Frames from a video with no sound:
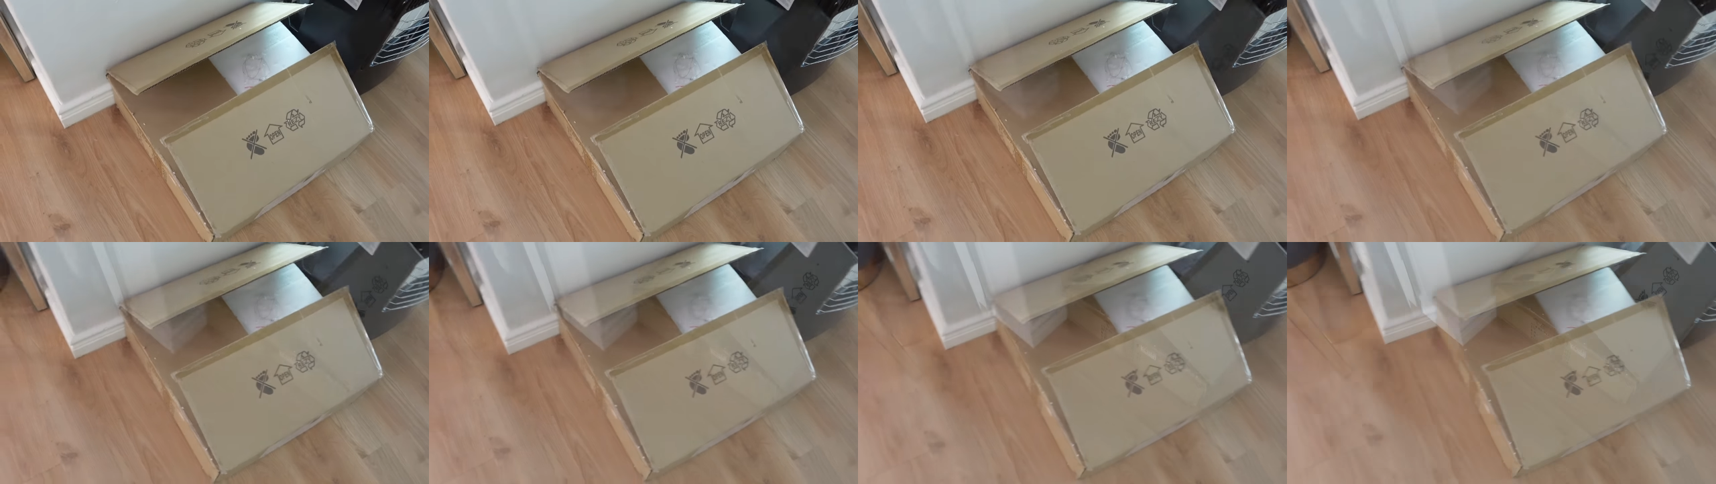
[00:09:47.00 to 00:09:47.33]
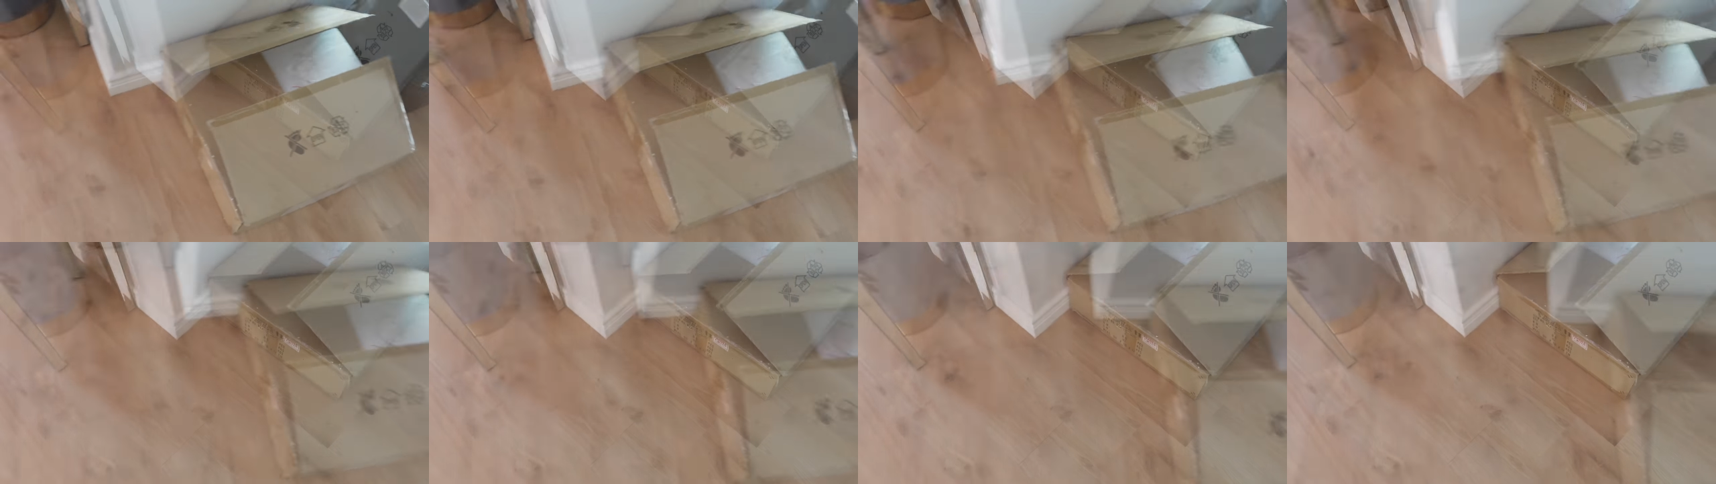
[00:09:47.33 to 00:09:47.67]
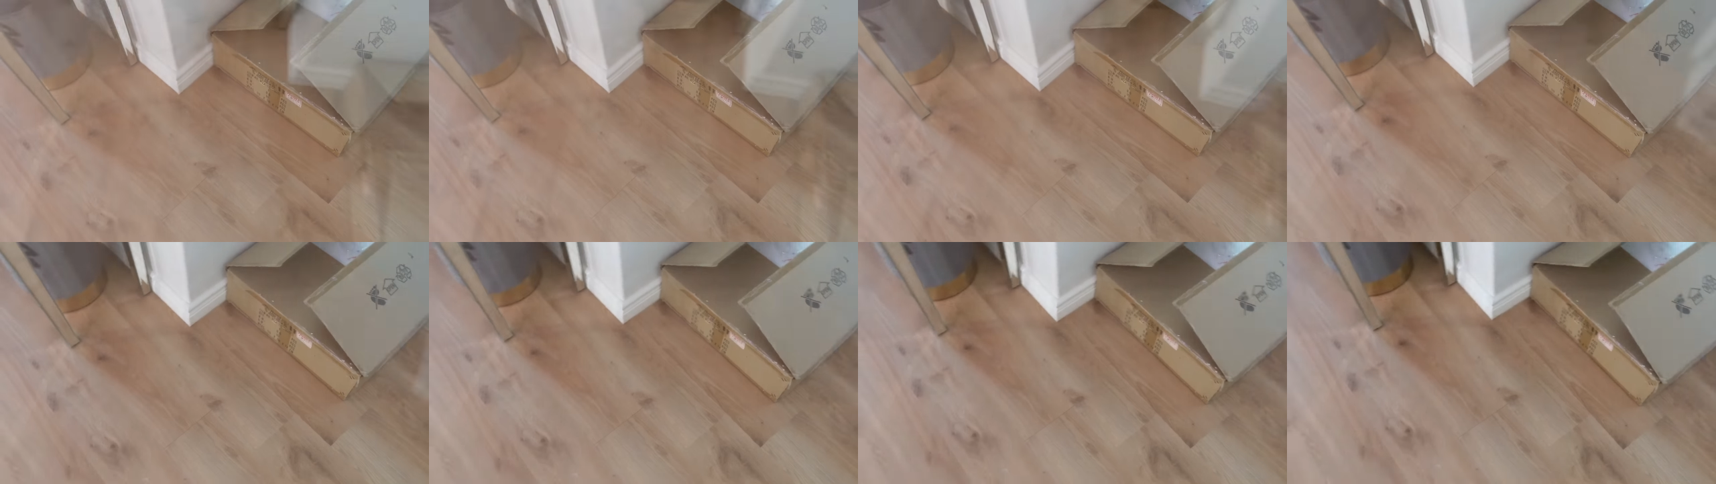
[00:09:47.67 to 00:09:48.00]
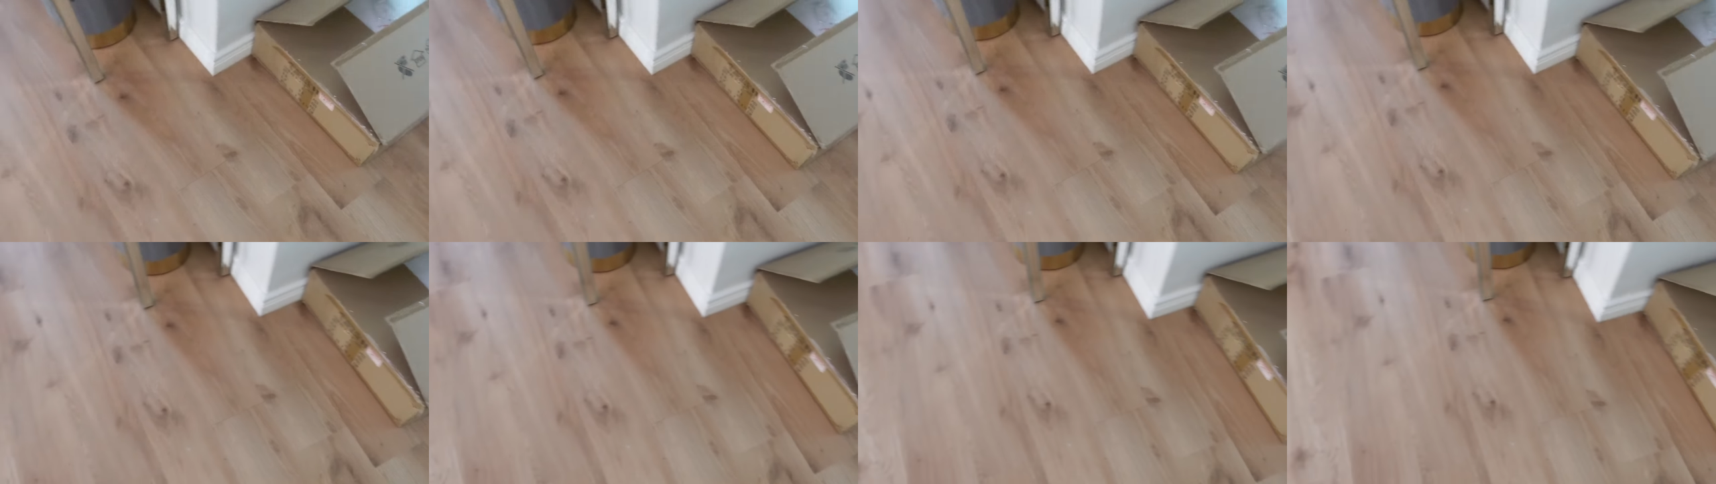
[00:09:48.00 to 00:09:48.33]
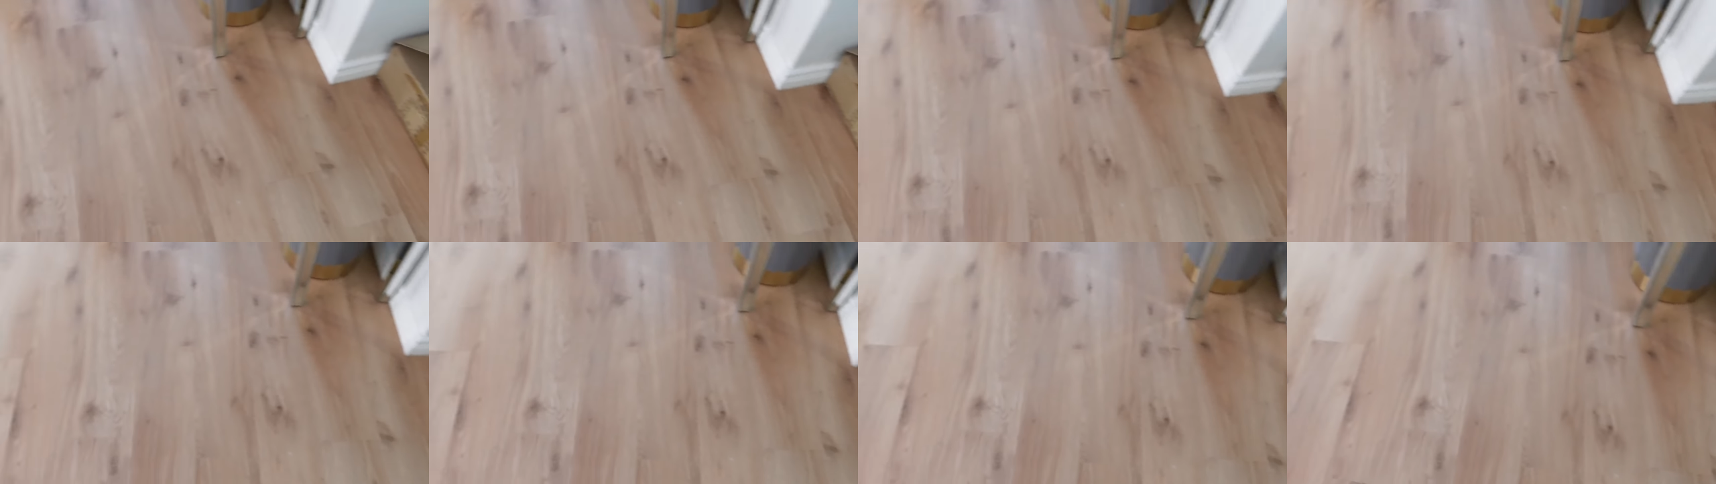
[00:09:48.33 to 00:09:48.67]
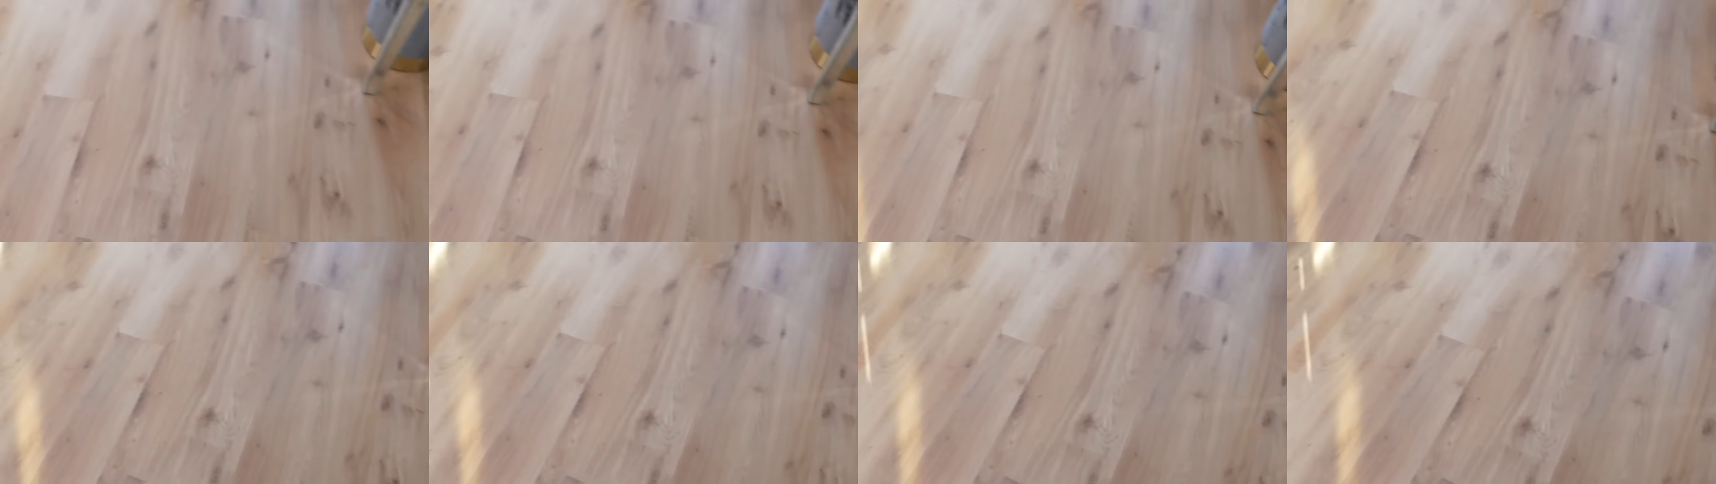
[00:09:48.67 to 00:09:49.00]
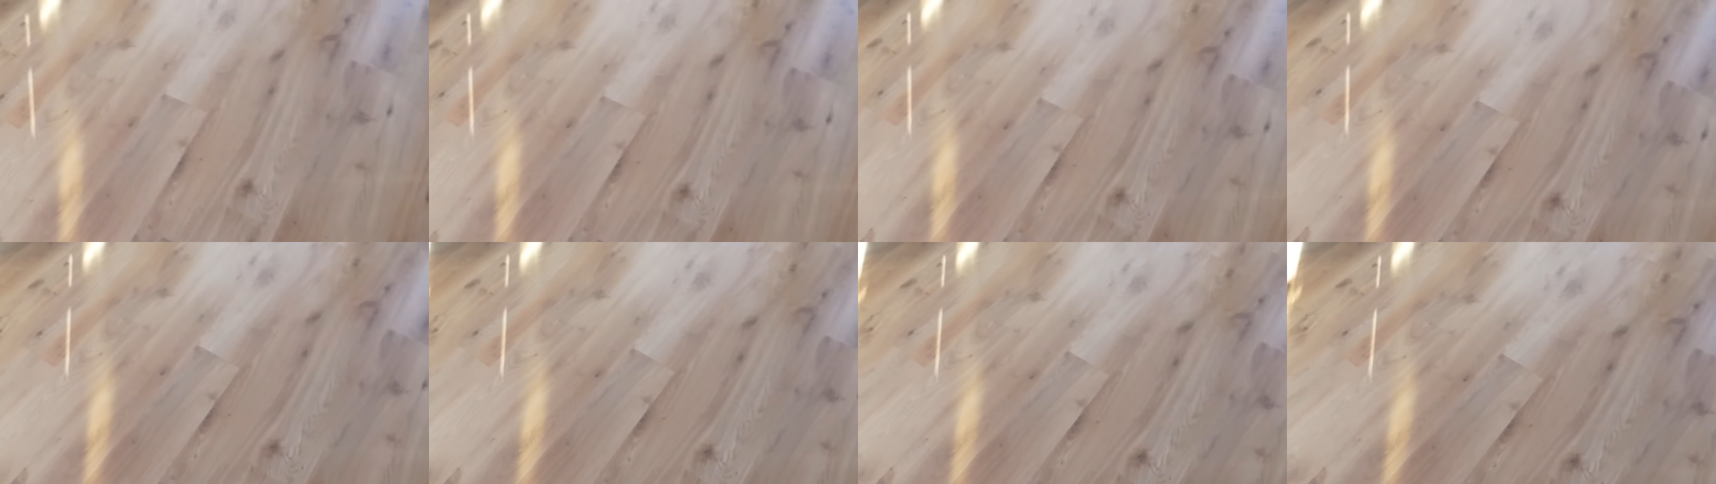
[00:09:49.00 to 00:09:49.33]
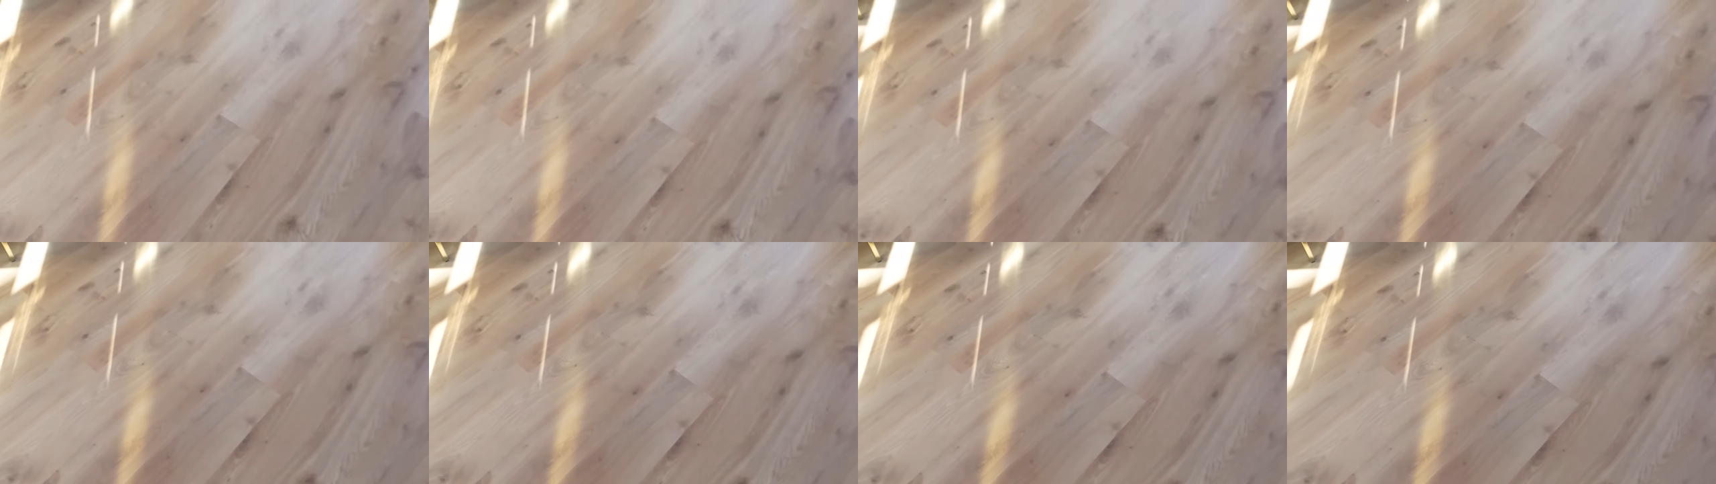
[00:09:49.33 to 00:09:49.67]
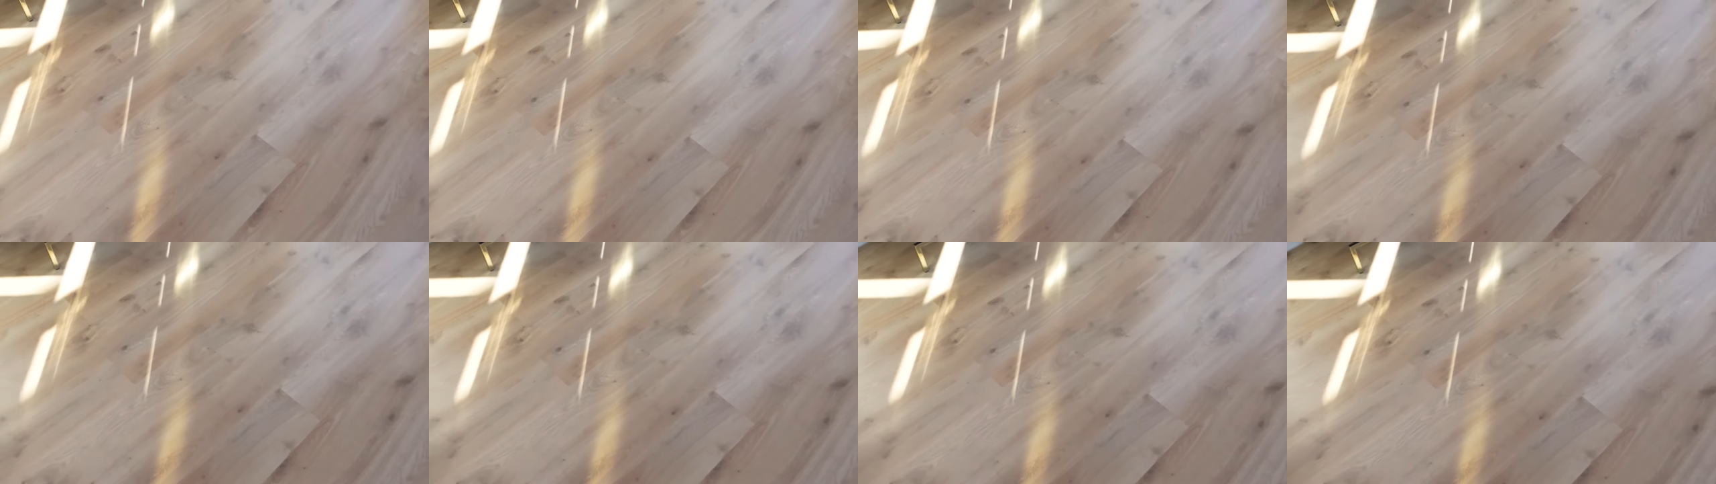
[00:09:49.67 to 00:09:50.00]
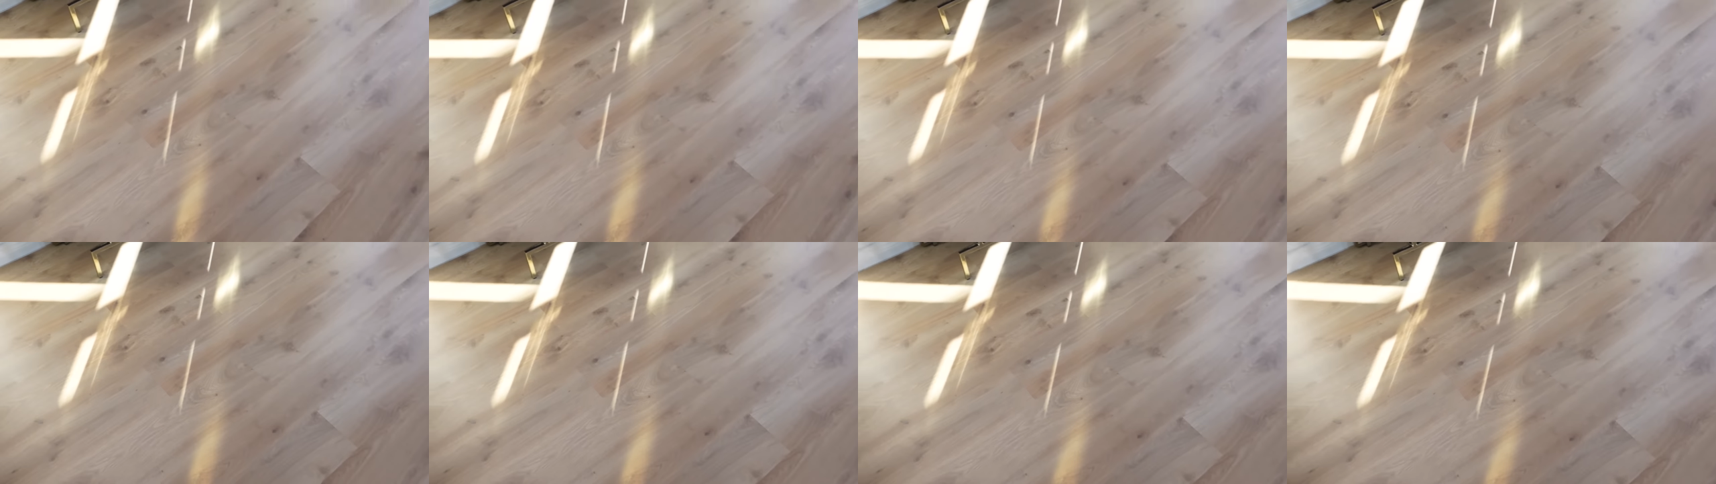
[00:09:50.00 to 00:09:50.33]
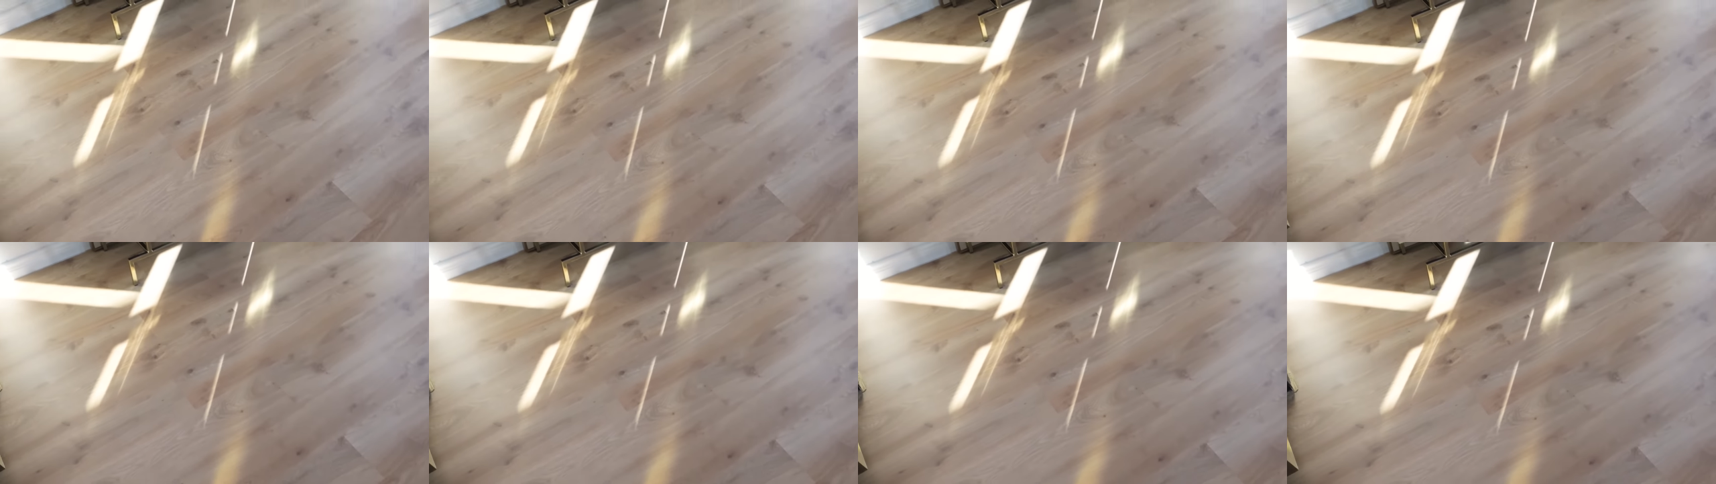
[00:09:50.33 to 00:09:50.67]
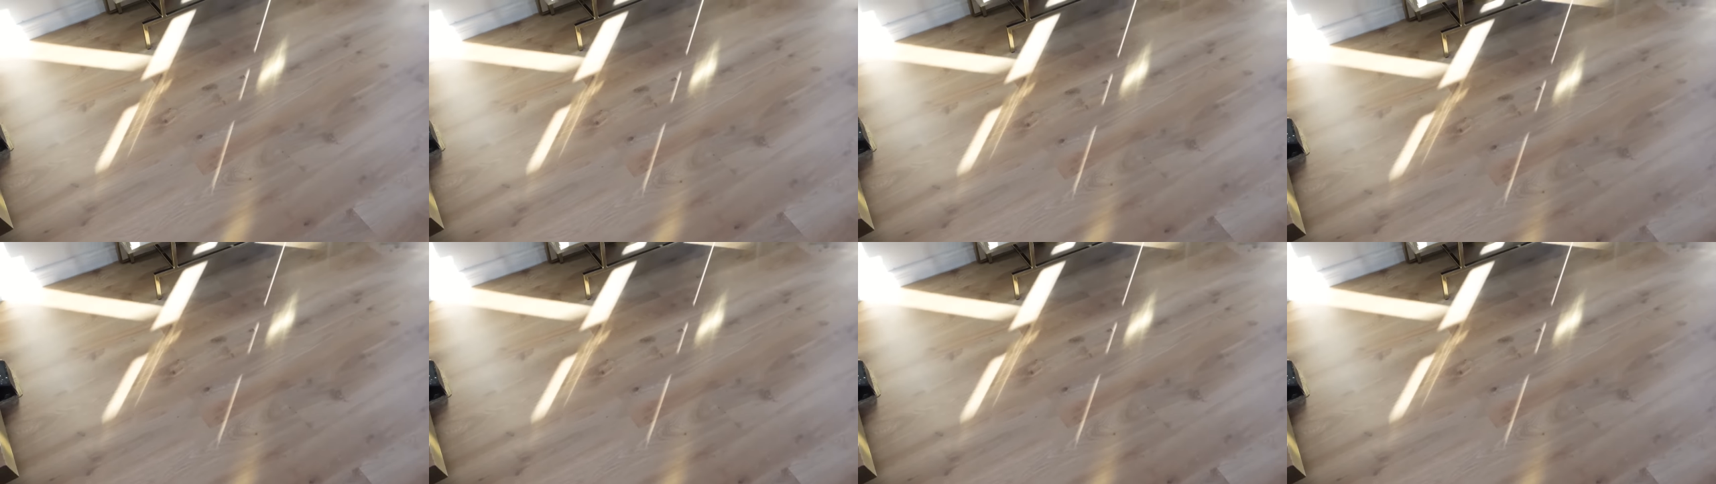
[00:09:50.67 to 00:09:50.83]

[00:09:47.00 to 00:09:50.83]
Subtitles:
No face is visible, so there are no lips to read.